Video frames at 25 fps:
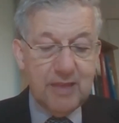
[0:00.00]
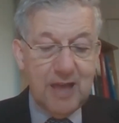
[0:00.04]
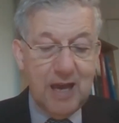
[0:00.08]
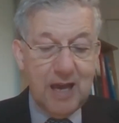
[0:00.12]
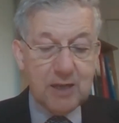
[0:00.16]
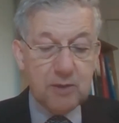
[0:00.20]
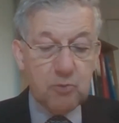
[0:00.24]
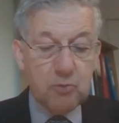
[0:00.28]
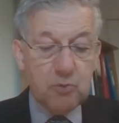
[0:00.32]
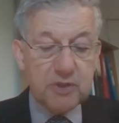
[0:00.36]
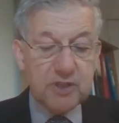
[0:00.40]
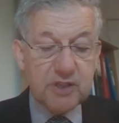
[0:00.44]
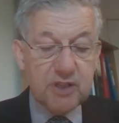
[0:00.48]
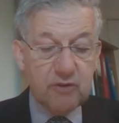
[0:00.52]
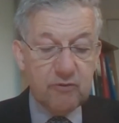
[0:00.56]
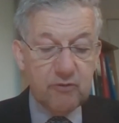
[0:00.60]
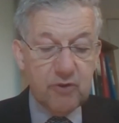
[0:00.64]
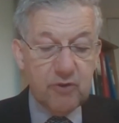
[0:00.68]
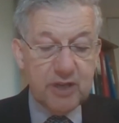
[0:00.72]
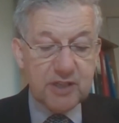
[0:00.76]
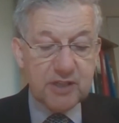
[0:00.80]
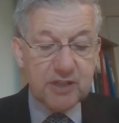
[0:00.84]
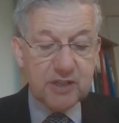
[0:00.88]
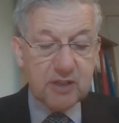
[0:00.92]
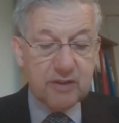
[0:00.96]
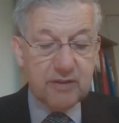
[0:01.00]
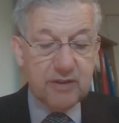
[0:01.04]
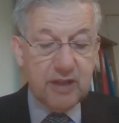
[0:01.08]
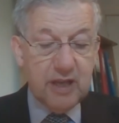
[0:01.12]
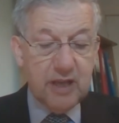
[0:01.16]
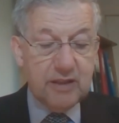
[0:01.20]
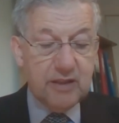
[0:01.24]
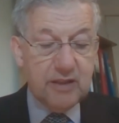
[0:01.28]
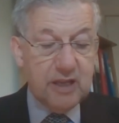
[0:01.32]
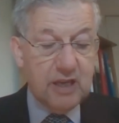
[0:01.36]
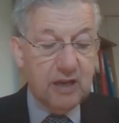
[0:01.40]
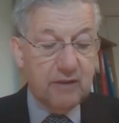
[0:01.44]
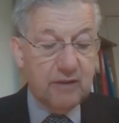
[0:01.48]
That was the risk
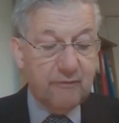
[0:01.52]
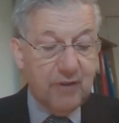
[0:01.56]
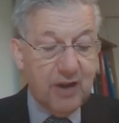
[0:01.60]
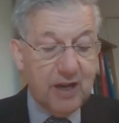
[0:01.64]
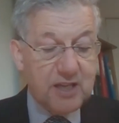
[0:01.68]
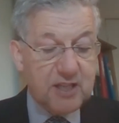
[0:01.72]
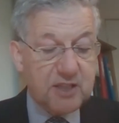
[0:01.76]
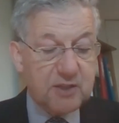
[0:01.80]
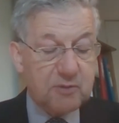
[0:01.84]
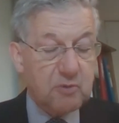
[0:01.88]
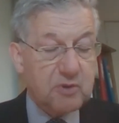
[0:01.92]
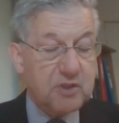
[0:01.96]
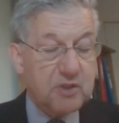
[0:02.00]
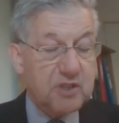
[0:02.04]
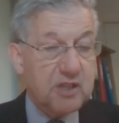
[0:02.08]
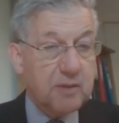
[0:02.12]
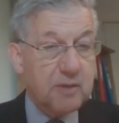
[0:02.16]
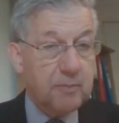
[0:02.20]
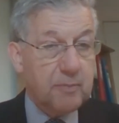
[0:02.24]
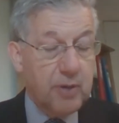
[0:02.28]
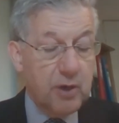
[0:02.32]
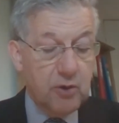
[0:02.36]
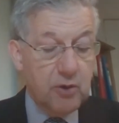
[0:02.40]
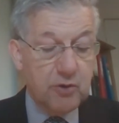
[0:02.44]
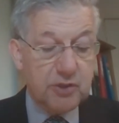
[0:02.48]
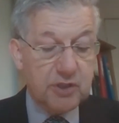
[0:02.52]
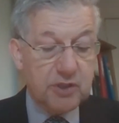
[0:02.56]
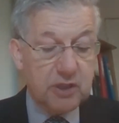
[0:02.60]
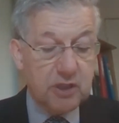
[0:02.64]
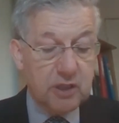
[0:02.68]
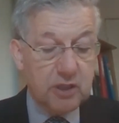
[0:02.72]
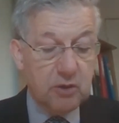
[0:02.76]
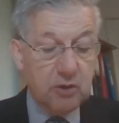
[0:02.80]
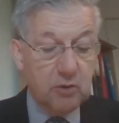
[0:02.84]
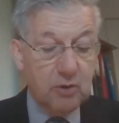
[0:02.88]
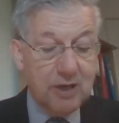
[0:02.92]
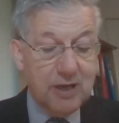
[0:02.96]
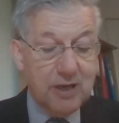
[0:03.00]
that the advice was supposed
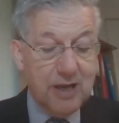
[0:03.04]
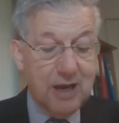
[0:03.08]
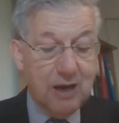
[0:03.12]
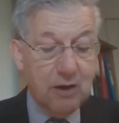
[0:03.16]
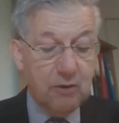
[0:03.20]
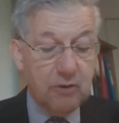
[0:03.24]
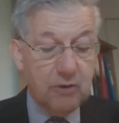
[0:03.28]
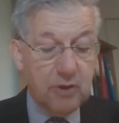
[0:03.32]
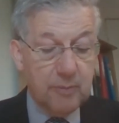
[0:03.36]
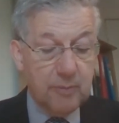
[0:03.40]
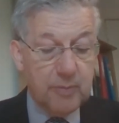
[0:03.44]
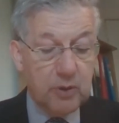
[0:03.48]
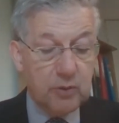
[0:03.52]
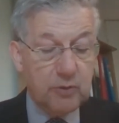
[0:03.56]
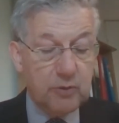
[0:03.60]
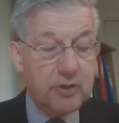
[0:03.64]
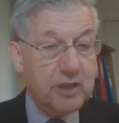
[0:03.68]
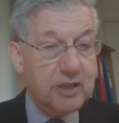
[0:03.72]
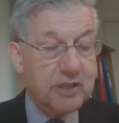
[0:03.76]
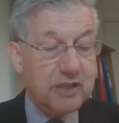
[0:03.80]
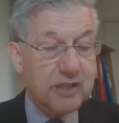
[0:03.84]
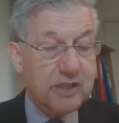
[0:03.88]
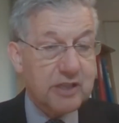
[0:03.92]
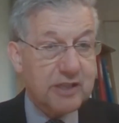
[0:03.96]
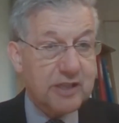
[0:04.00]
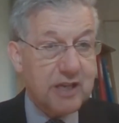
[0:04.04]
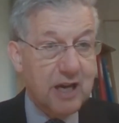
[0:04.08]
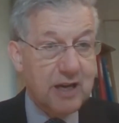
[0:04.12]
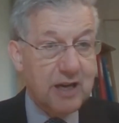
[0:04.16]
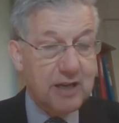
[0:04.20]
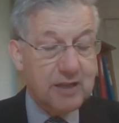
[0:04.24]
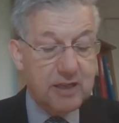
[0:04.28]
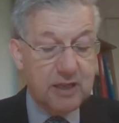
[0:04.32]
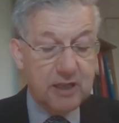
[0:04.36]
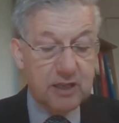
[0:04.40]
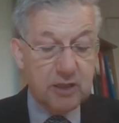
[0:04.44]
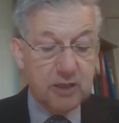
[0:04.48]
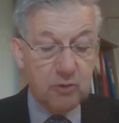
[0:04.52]
to allow the building
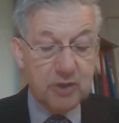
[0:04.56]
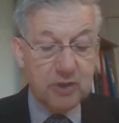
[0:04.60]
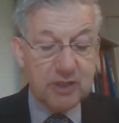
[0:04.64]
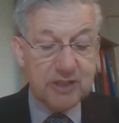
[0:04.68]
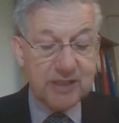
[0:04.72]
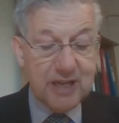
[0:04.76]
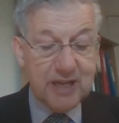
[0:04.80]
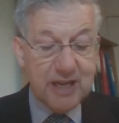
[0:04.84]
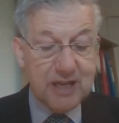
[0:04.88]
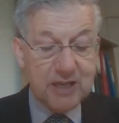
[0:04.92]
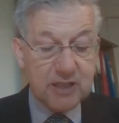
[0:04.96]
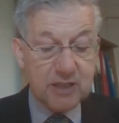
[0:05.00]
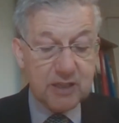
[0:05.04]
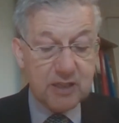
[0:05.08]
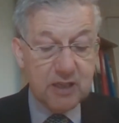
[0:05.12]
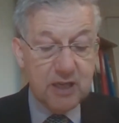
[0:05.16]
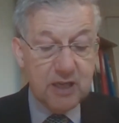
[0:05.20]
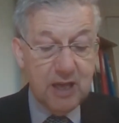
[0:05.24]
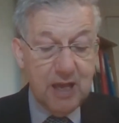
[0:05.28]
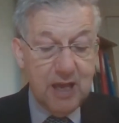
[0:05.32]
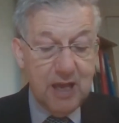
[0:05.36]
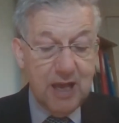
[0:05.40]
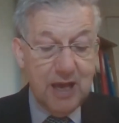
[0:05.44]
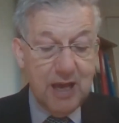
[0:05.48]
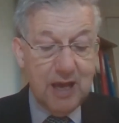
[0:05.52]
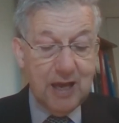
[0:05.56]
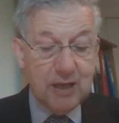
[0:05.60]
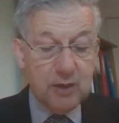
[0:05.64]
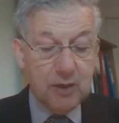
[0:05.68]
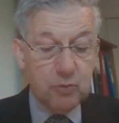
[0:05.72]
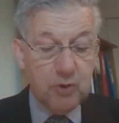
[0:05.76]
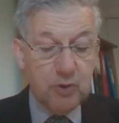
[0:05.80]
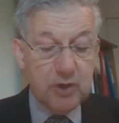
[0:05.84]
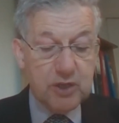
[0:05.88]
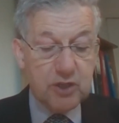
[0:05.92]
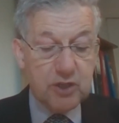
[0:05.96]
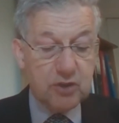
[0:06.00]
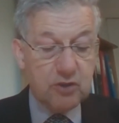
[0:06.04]
society to assess,
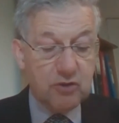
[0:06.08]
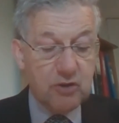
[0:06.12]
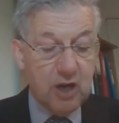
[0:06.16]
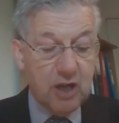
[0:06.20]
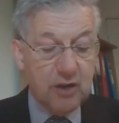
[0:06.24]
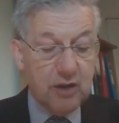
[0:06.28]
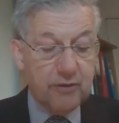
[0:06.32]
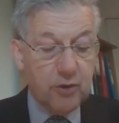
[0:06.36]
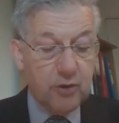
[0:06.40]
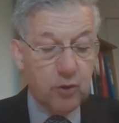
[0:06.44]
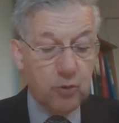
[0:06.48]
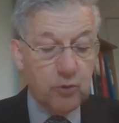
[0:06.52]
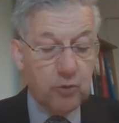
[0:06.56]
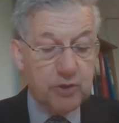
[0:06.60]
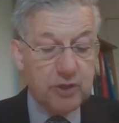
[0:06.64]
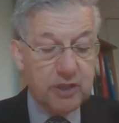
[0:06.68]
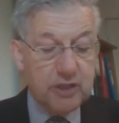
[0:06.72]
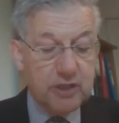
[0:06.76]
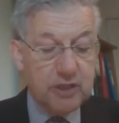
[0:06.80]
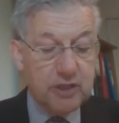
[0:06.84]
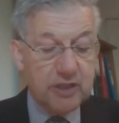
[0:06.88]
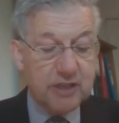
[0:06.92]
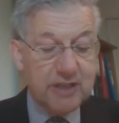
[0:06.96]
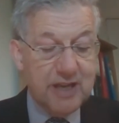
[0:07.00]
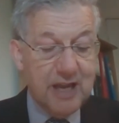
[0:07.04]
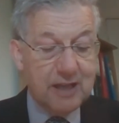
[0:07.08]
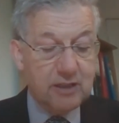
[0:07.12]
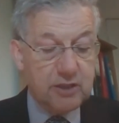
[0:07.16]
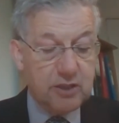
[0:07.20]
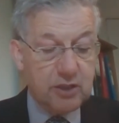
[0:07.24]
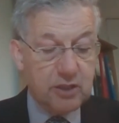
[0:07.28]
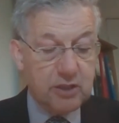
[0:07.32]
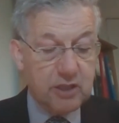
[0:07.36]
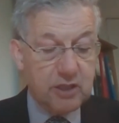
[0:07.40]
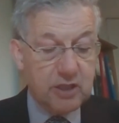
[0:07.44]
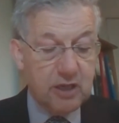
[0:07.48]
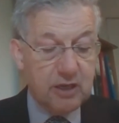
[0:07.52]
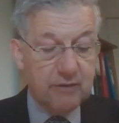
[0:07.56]
and which Grant Thornton's
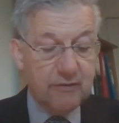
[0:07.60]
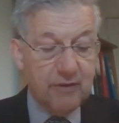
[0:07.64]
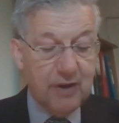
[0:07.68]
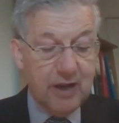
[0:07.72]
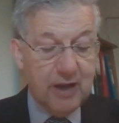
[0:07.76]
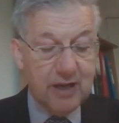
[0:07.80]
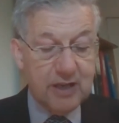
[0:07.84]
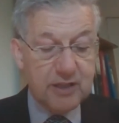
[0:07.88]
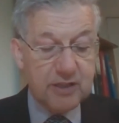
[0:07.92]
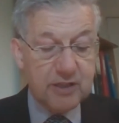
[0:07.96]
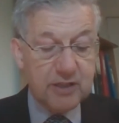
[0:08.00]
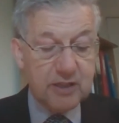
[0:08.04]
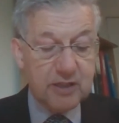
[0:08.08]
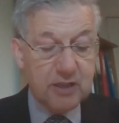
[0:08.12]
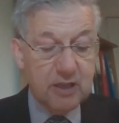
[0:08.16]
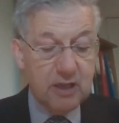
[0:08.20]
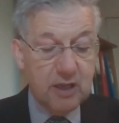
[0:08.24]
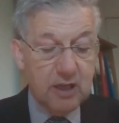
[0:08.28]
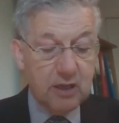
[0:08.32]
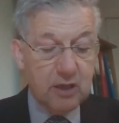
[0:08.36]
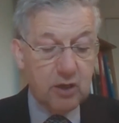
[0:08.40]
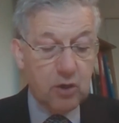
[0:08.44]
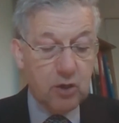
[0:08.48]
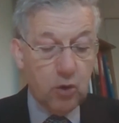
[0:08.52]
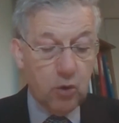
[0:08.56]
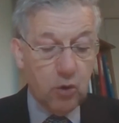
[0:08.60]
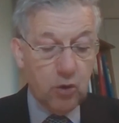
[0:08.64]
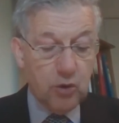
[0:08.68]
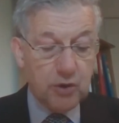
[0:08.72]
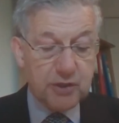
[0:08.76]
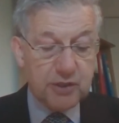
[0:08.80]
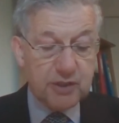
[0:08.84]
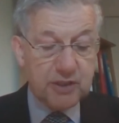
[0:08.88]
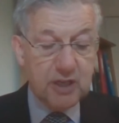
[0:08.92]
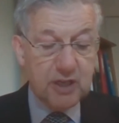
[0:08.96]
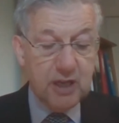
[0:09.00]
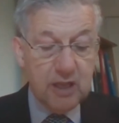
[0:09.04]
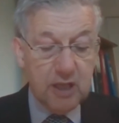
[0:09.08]
negligent advice
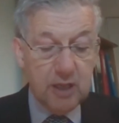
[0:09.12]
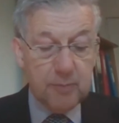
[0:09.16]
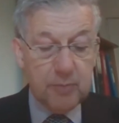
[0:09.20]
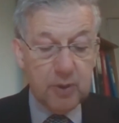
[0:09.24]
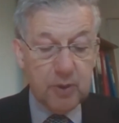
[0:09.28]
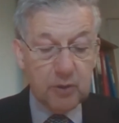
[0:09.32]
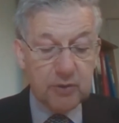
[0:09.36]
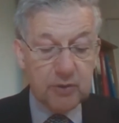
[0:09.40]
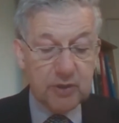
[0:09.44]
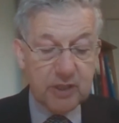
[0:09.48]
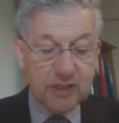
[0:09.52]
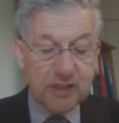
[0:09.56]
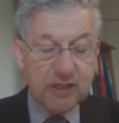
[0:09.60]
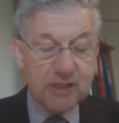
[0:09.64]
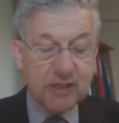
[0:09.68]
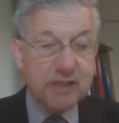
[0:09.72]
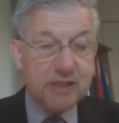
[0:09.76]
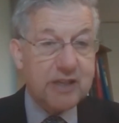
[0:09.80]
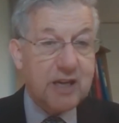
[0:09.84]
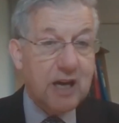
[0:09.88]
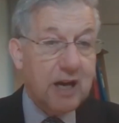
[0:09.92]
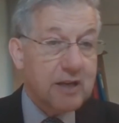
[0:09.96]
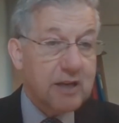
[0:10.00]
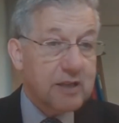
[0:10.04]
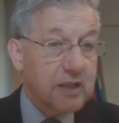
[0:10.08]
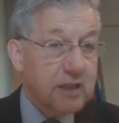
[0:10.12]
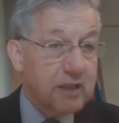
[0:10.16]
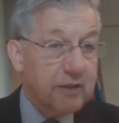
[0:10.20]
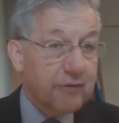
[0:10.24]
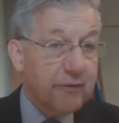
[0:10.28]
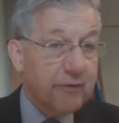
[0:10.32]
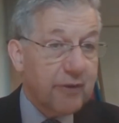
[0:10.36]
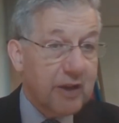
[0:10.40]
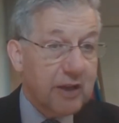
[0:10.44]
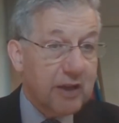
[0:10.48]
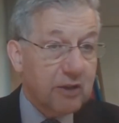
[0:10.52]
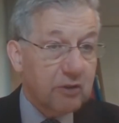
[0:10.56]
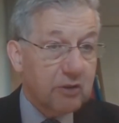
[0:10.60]
caused the building society
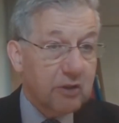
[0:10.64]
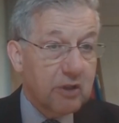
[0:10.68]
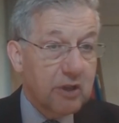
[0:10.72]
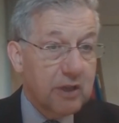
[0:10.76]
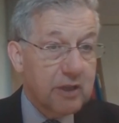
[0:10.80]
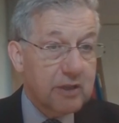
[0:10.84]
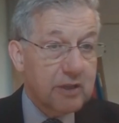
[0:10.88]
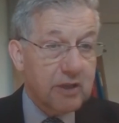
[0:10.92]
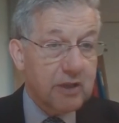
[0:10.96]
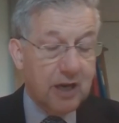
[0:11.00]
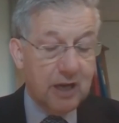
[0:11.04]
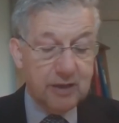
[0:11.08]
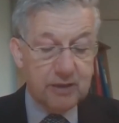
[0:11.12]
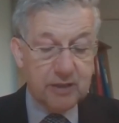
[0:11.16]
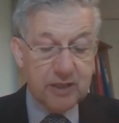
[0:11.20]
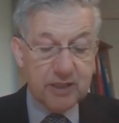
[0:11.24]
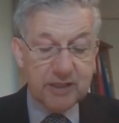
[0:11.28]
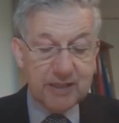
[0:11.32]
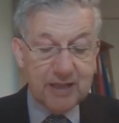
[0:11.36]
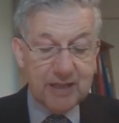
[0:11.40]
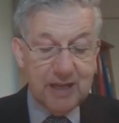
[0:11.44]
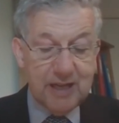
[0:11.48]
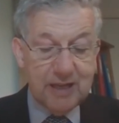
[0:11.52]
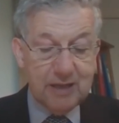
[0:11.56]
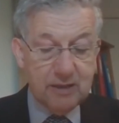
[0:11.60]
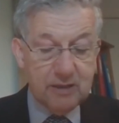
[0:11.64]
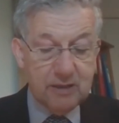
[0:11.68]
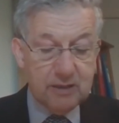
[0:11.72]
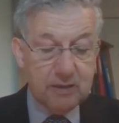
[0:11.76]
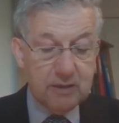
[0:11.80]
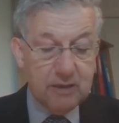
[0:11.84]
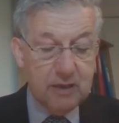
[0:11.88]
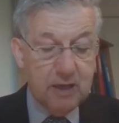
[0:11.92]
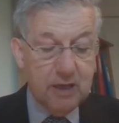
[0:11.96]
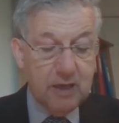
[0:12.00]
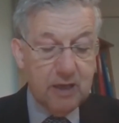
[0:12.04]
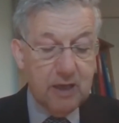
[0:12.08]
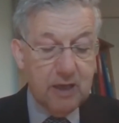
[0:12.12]
to fail, understand.